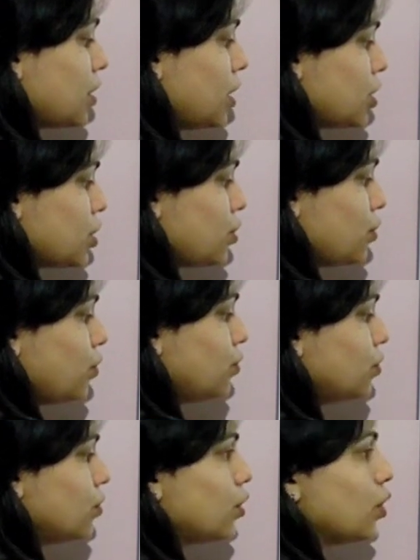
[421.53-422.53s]

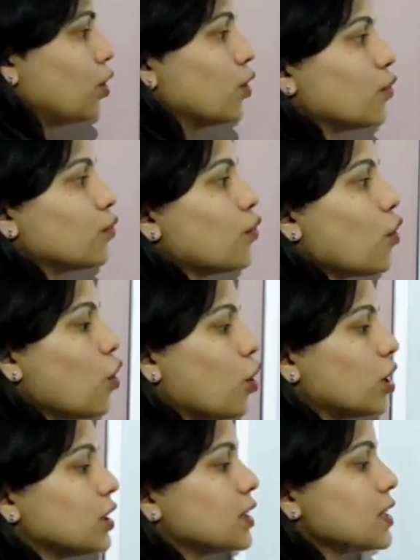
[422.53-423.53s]
ratio
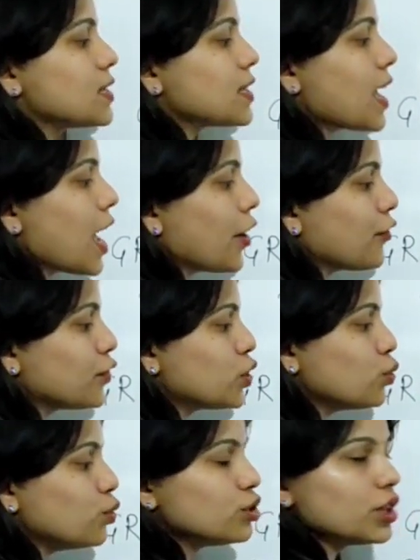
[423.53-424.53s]
for this
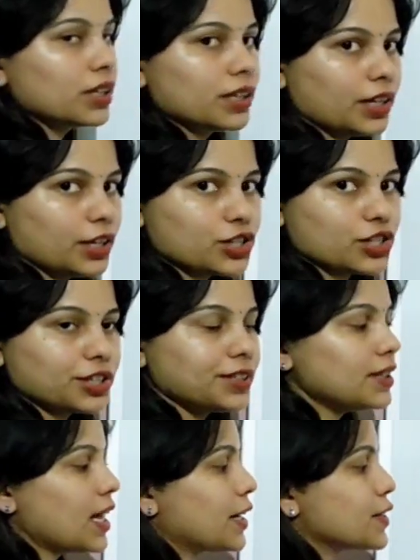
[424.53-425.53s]
F2
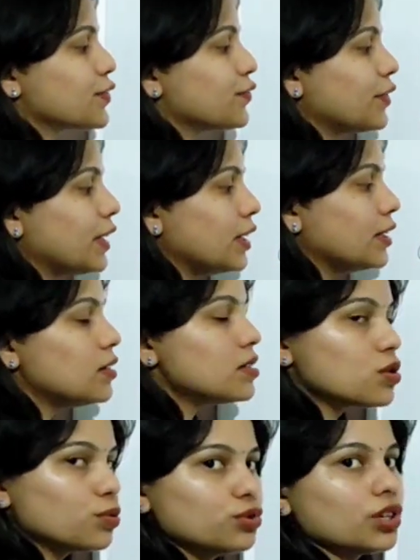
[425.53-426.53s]
generation, that is filial
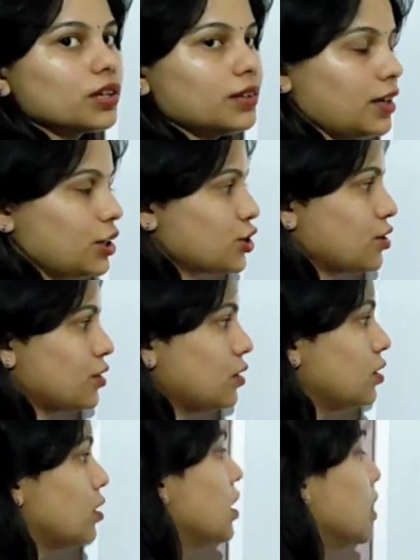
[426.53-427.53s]
2
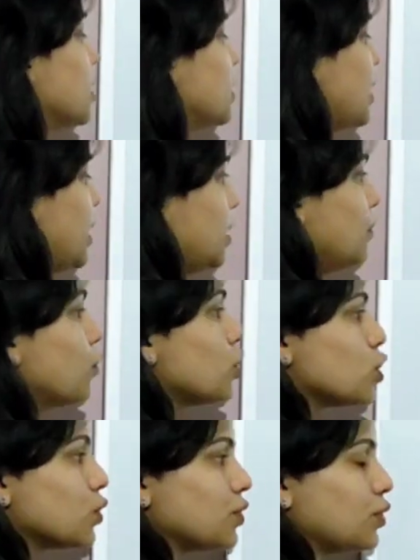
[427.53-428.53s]
generation, then
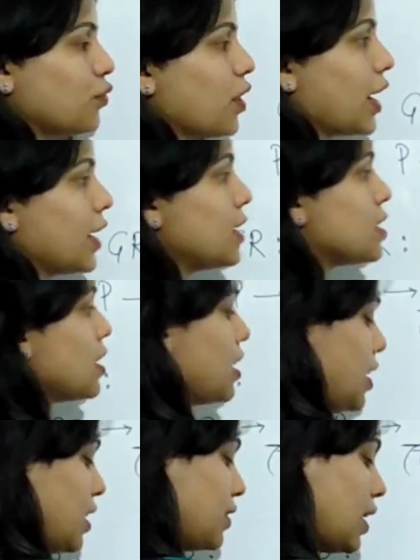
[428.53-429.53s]
what you will find
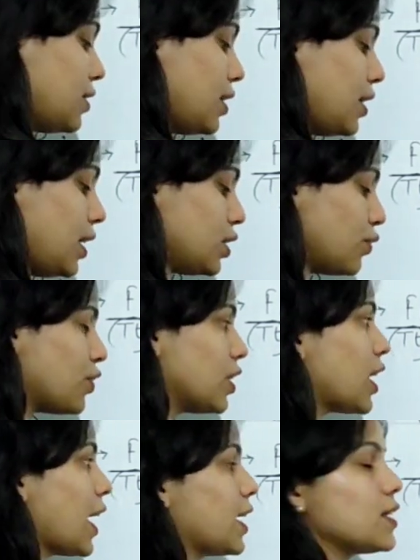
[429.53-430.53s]
that there are
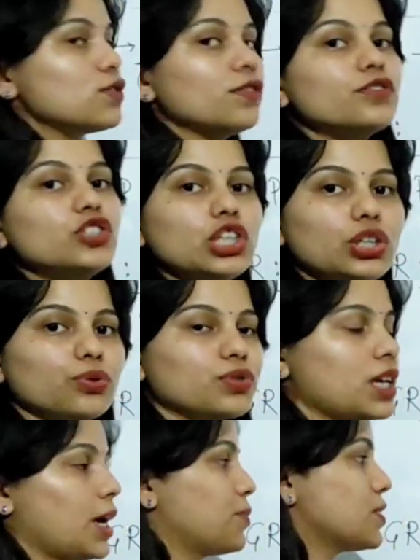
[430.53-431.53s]
different kinds of
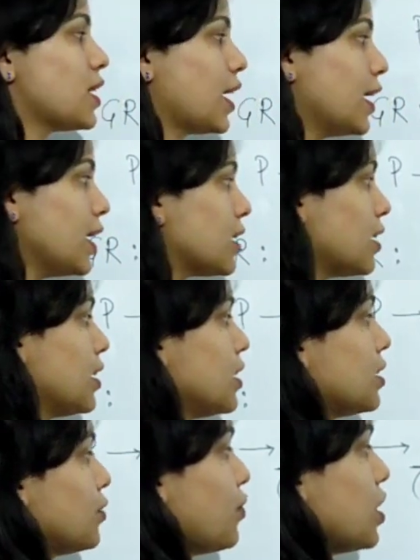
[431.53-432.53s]
genotypes, like
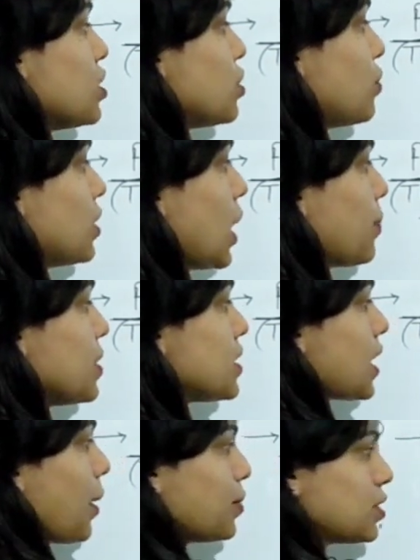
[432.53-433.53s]
one genotype
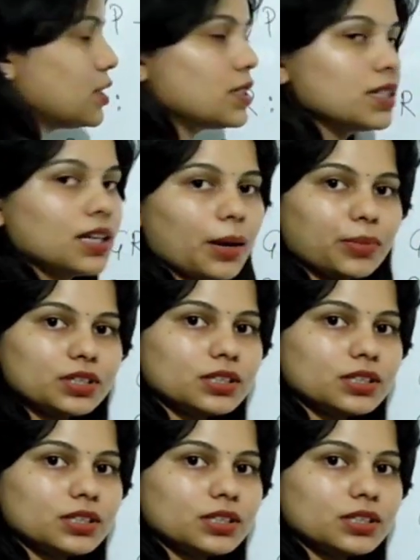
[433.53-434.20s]
is capital T,